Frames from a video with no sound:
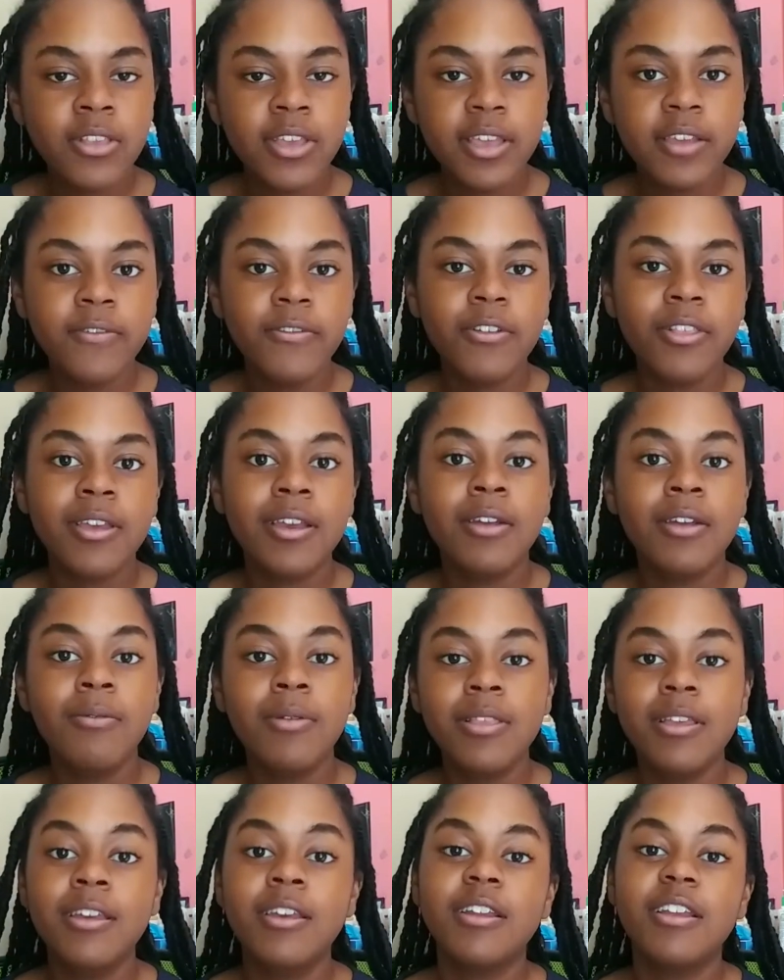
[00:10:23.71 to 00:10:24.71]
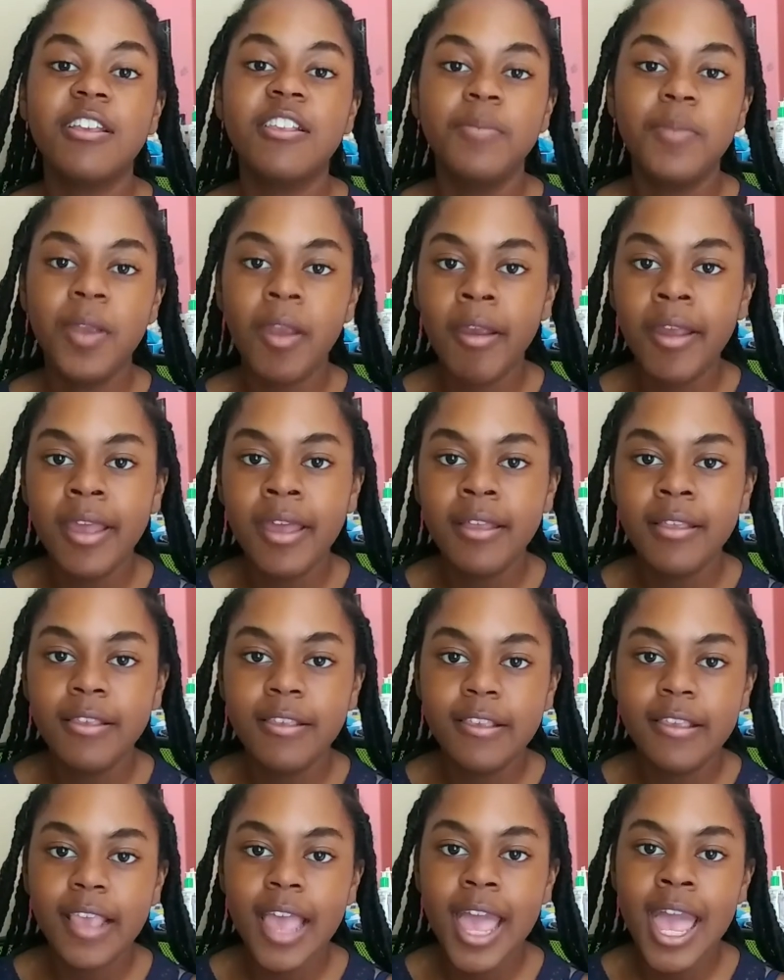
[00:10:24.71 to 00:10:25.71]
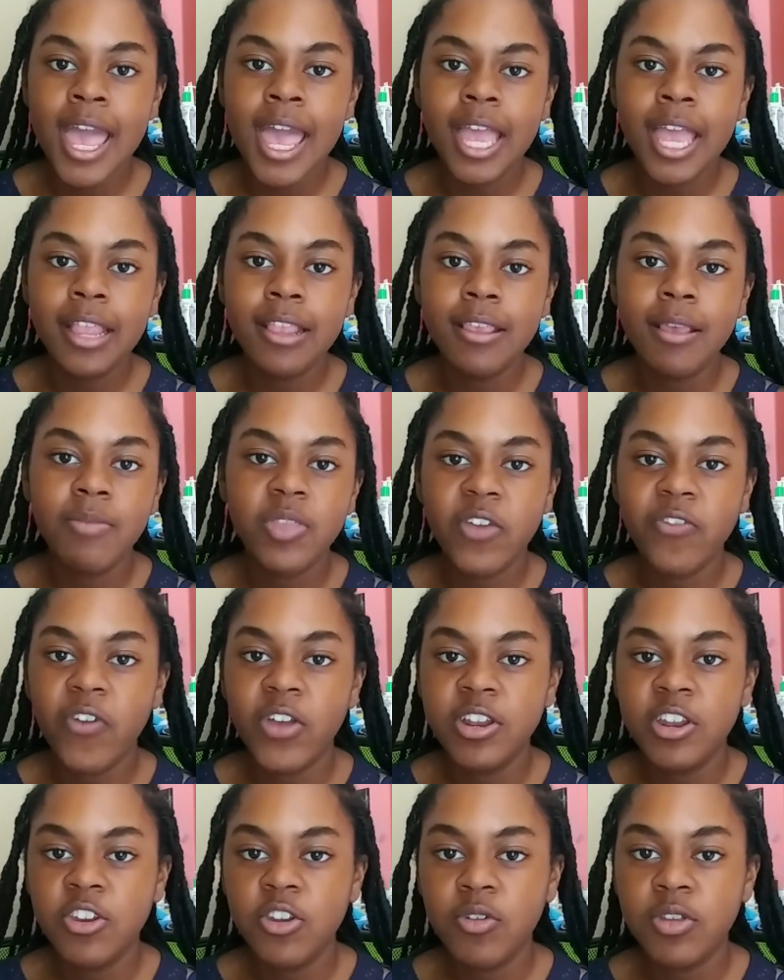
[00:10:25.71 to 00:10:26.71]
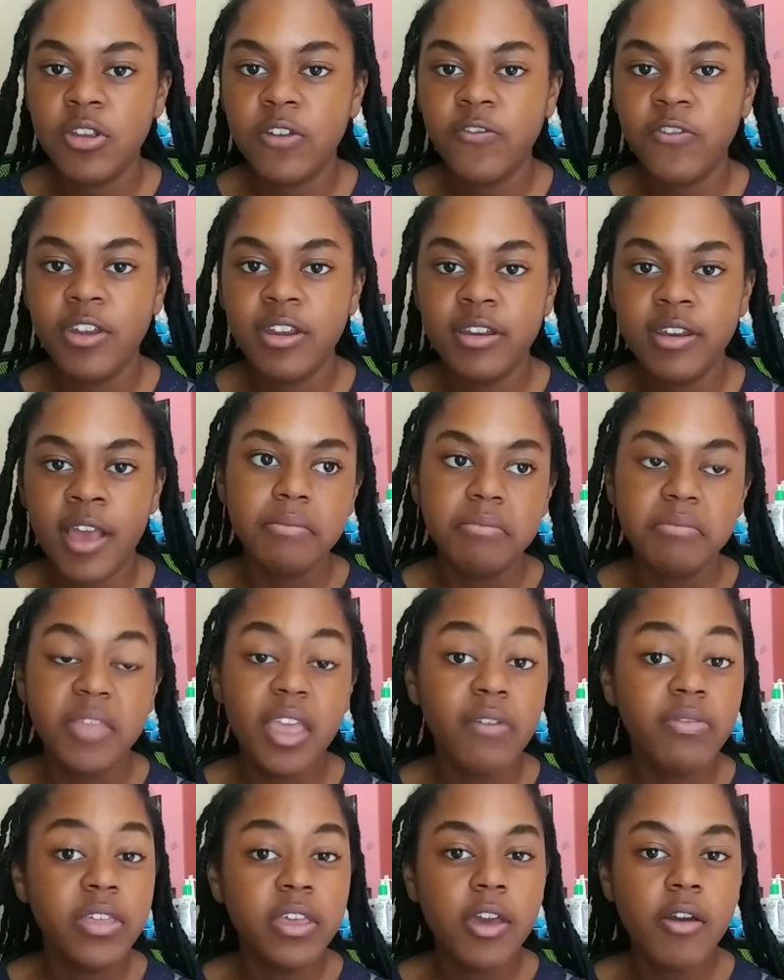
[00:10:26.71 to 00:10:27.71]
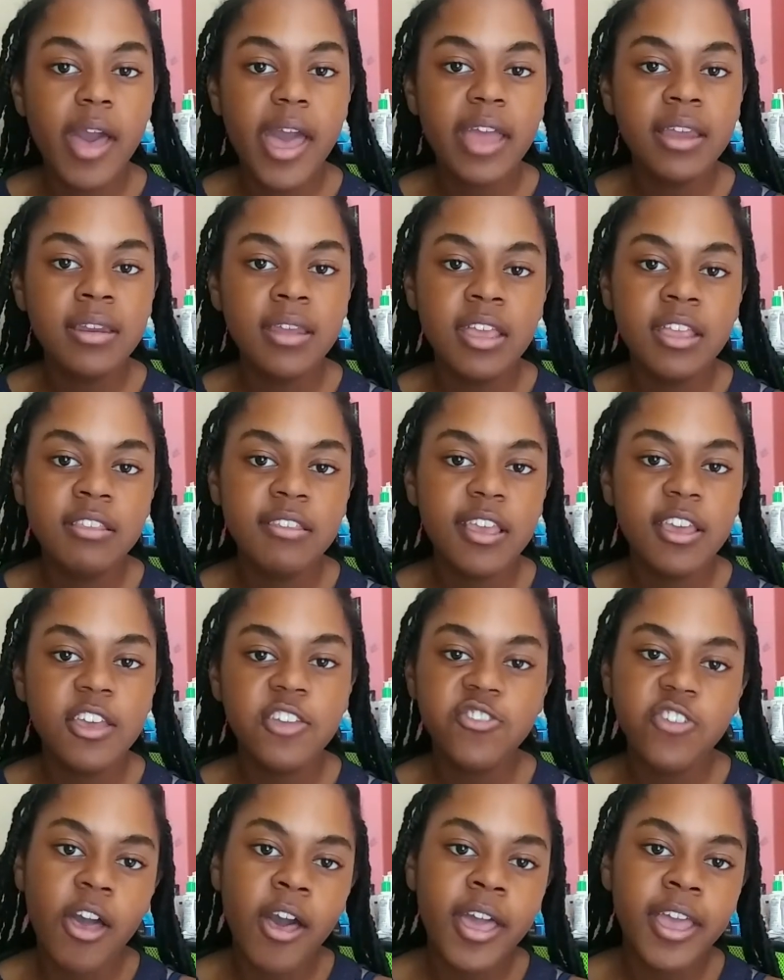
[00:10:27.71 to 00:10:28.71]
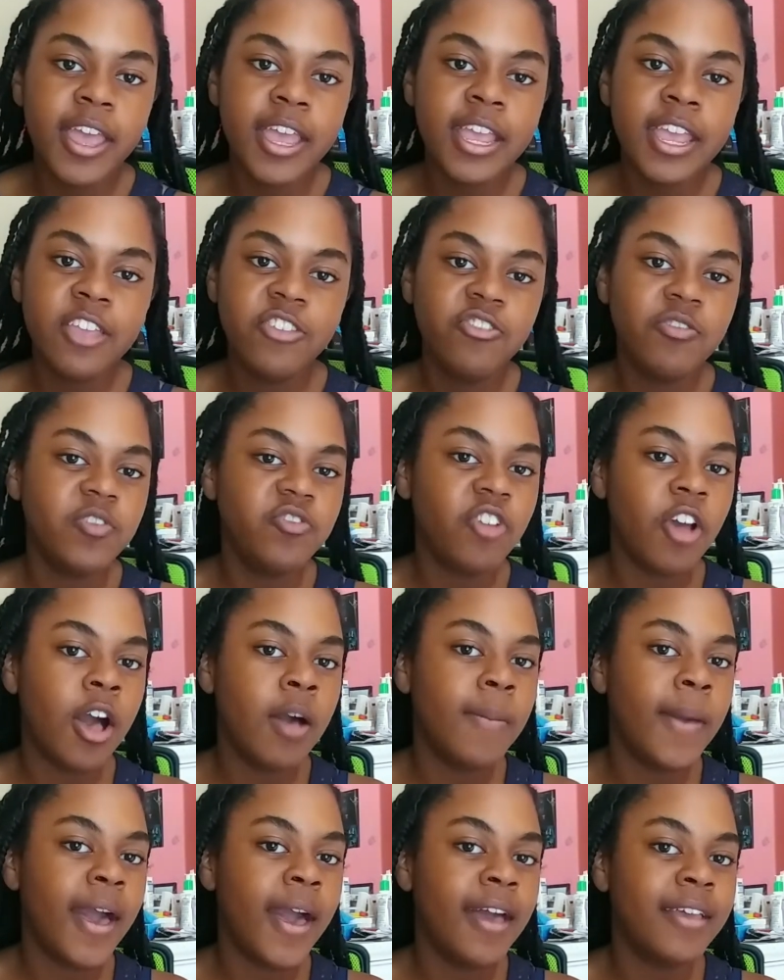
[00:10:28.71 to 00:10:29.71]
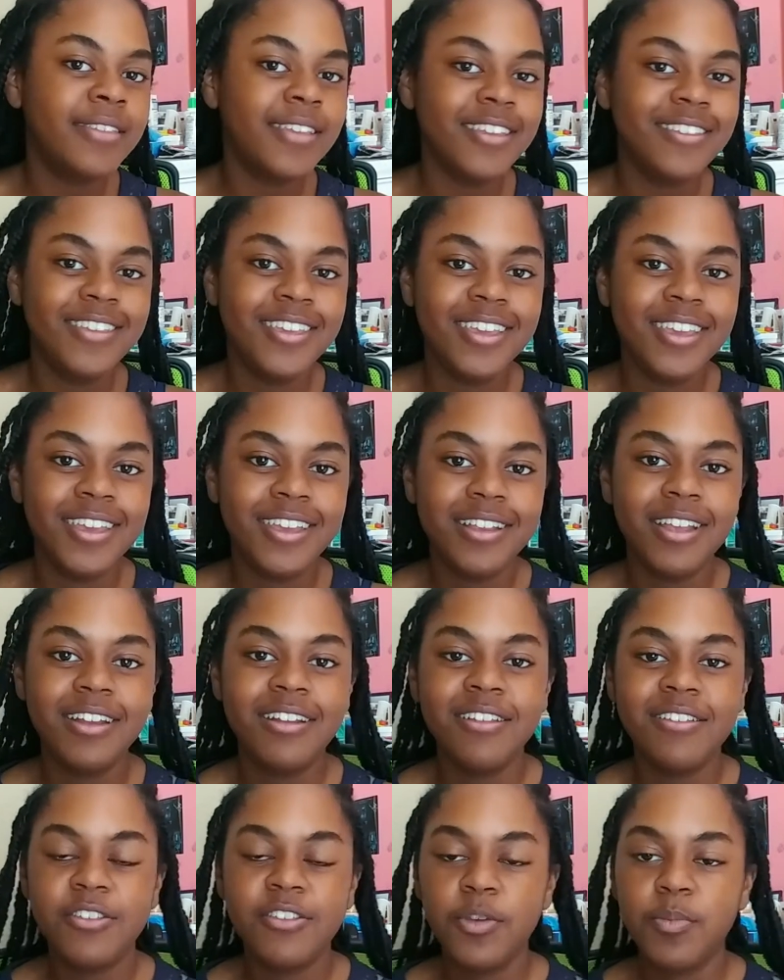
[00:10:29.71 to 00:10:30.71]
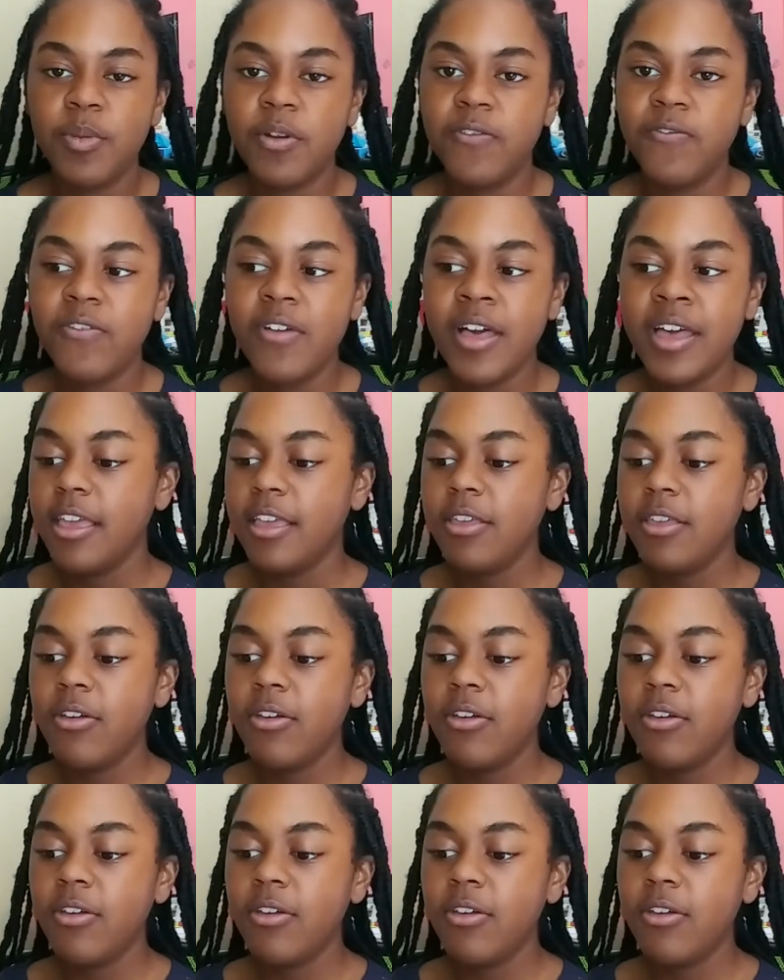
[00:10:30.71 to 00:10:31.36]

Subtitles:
Looking for like a really good experience and something fun to do in your free time, definitely go ahead and take a shot and get you a job as a teen. It is super fun.